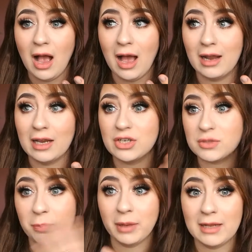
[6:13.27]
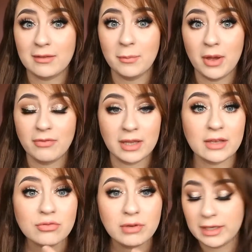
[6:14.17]
And it just blends in perfectly.
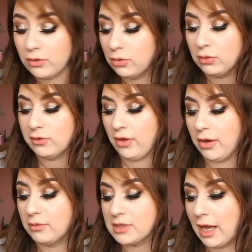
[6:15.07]
It's really cool toned.